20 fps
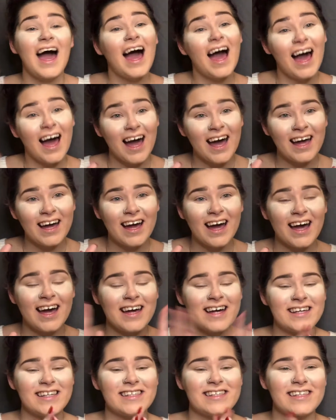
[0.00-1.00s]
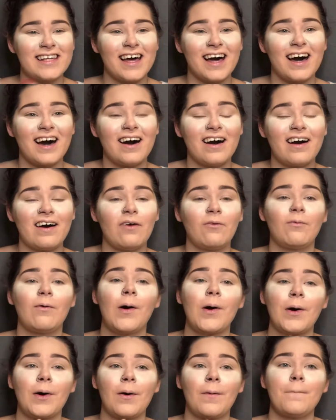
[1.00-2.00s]
Hi guys,
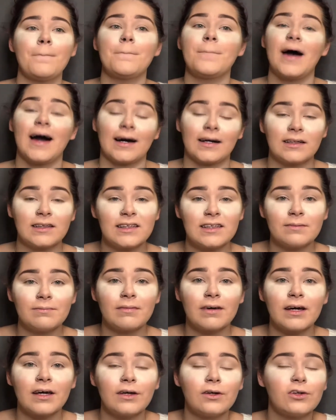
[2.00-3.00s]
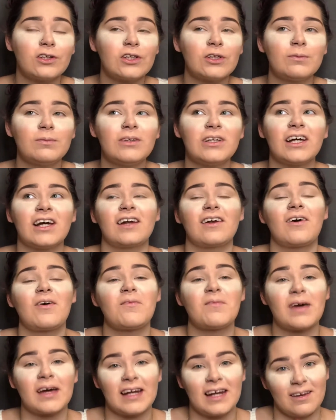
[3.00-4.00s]
welcome back to my YouTube channel.
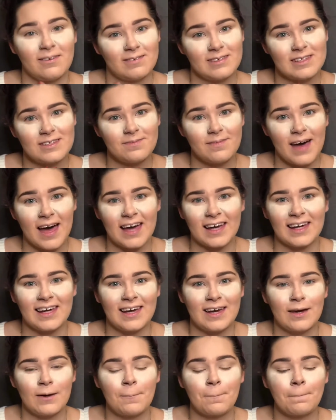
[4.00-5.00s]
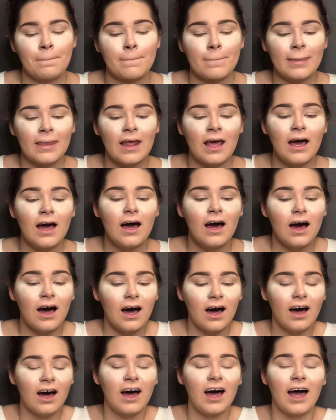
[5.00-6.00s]
My name is Maggie.
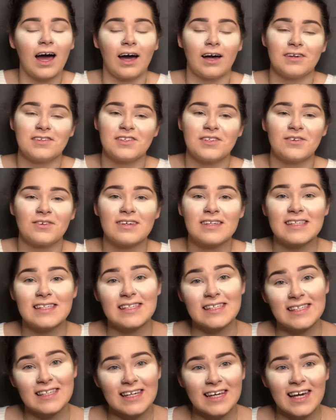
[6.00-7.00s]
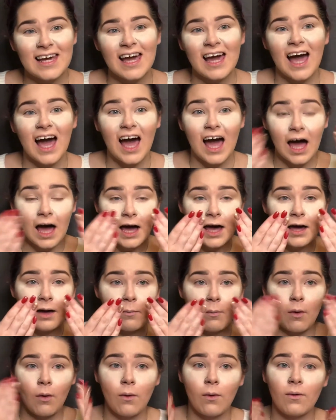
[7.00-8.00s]
As you can see, I'm
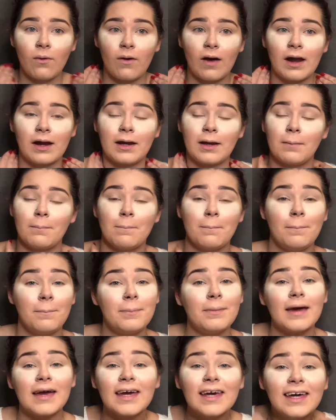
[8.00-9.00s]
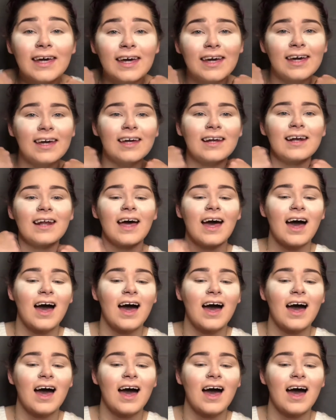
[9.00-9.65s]
already baking.